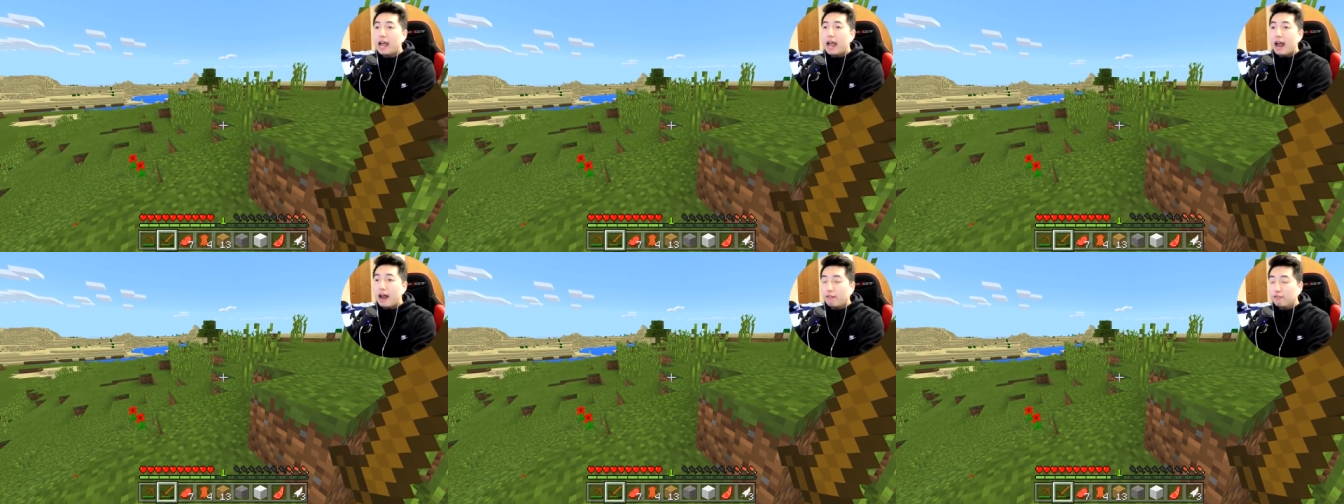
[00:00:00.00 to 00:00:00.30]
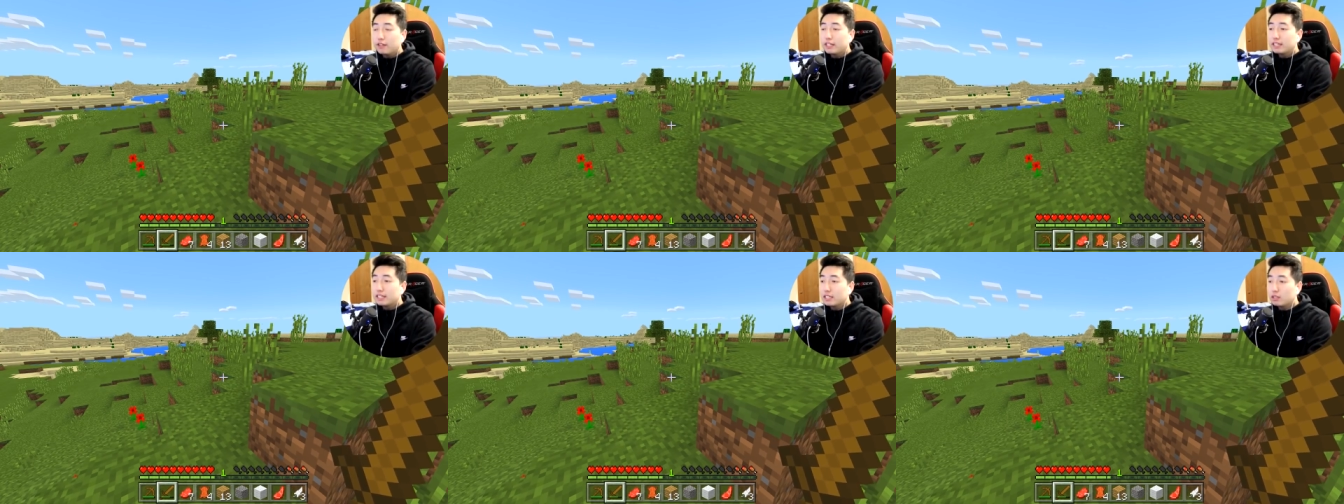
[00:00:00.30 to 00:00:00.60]

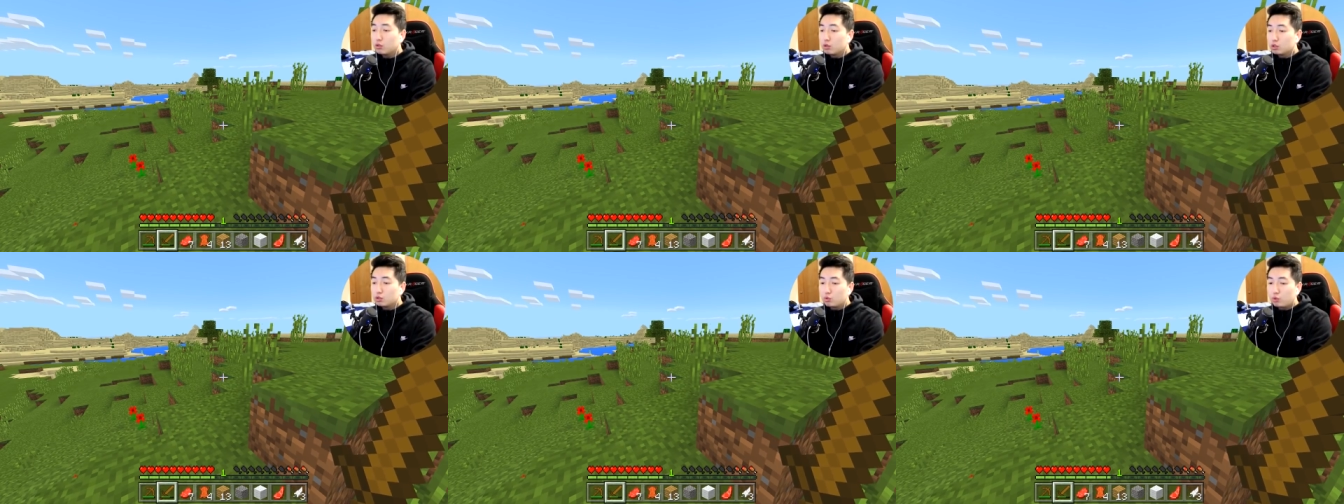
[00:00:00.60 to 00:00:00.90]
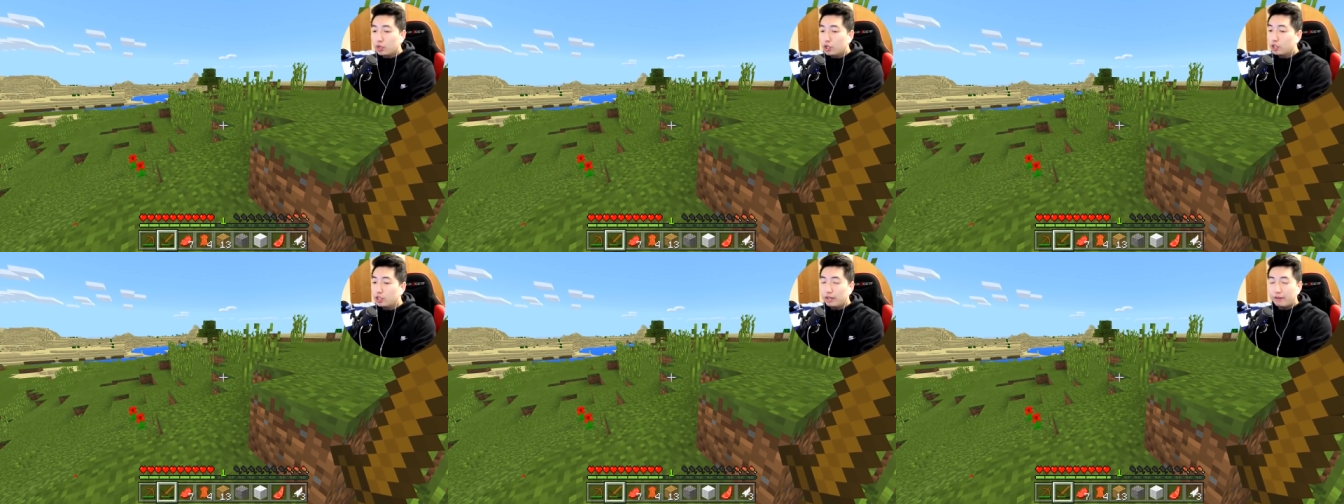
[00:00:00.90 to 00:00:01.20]
Everything was
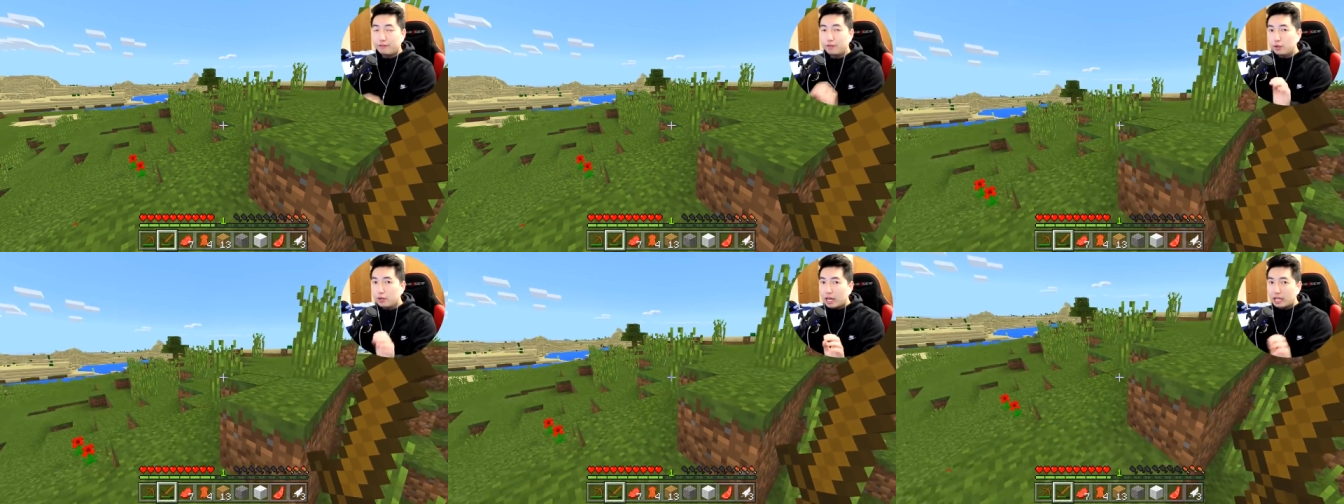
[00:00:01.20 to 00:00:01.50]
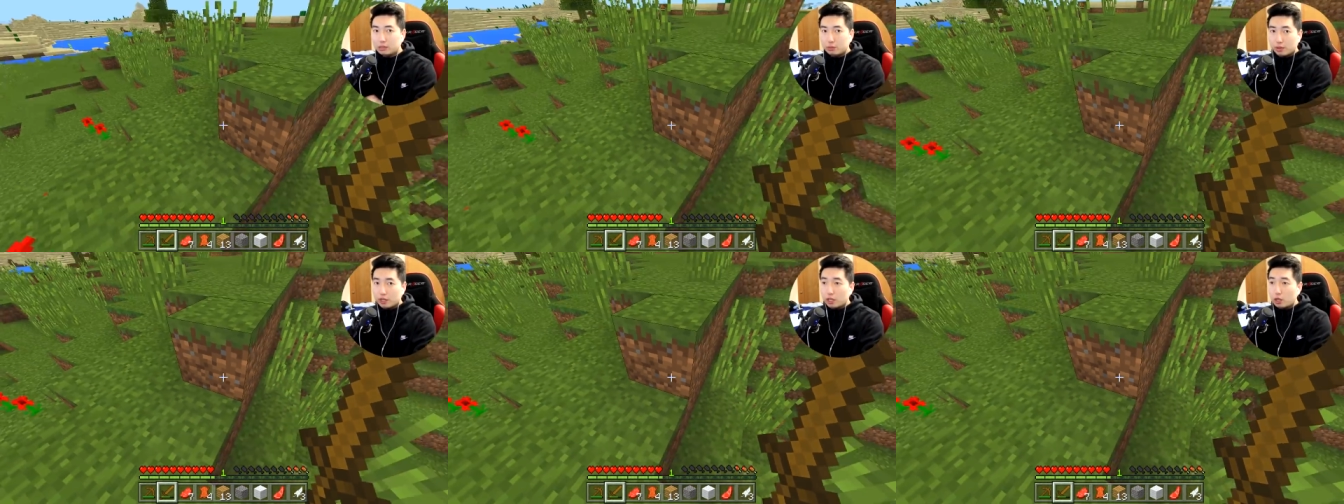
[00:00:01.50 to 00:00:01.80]
real. If you
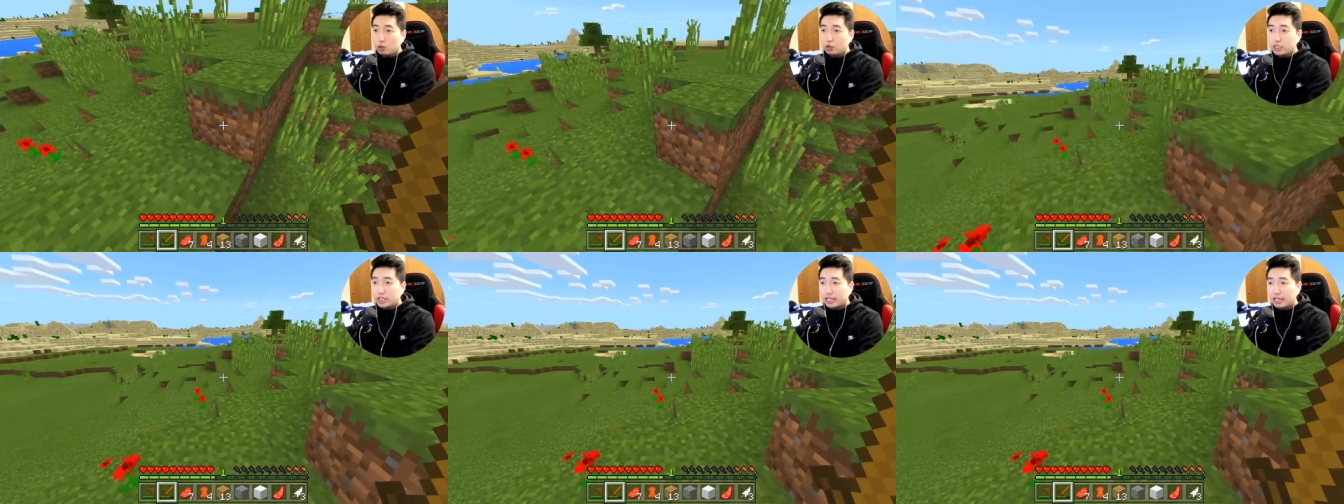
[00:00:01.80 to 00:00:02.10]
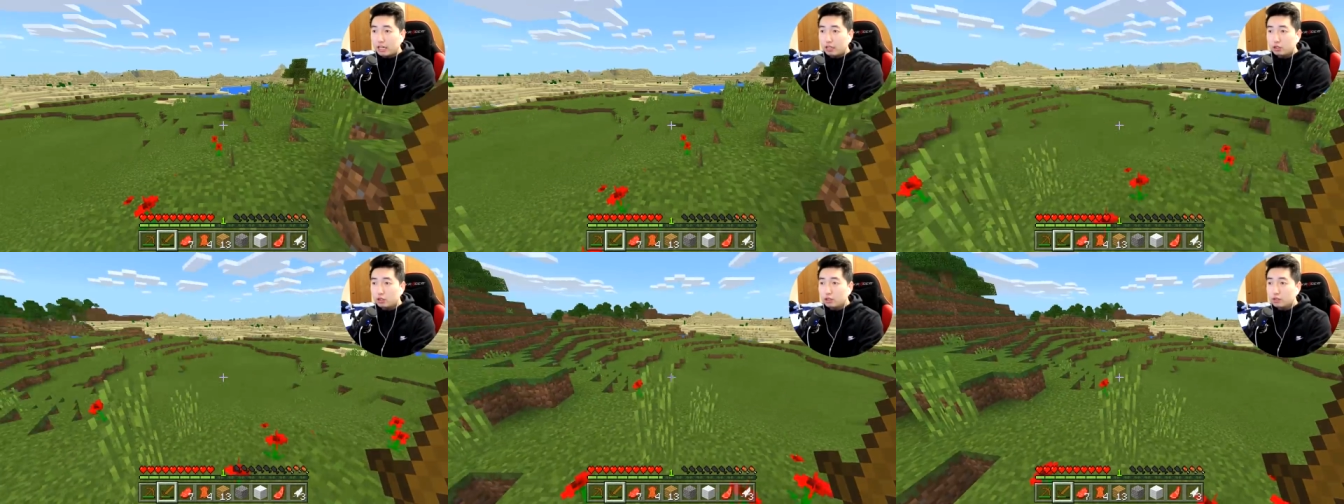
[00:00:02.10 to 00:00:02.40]
guys want to go check
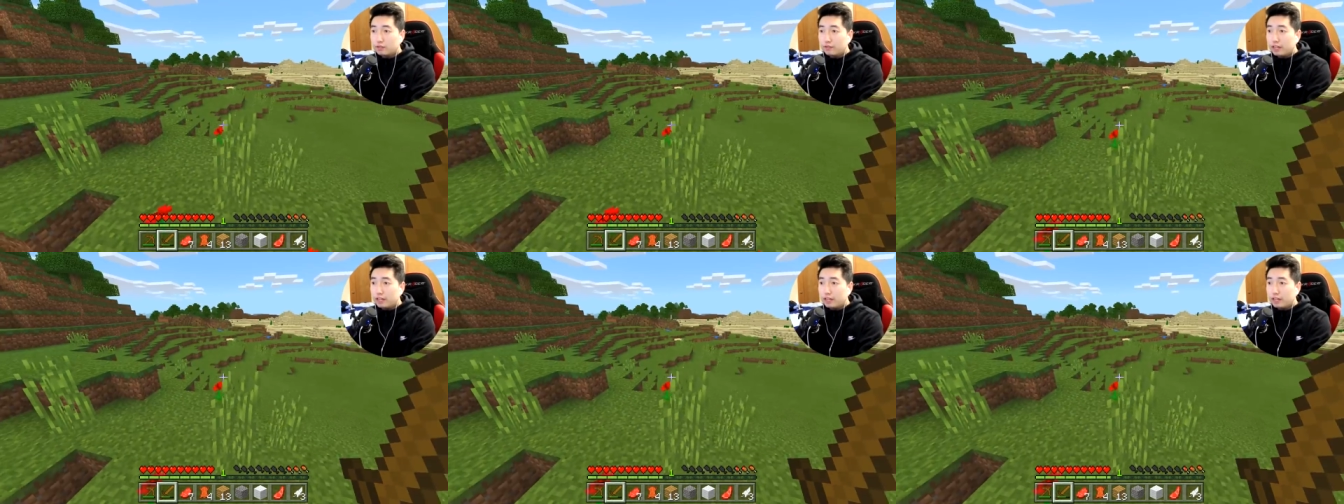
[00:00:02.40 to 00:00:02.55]
out those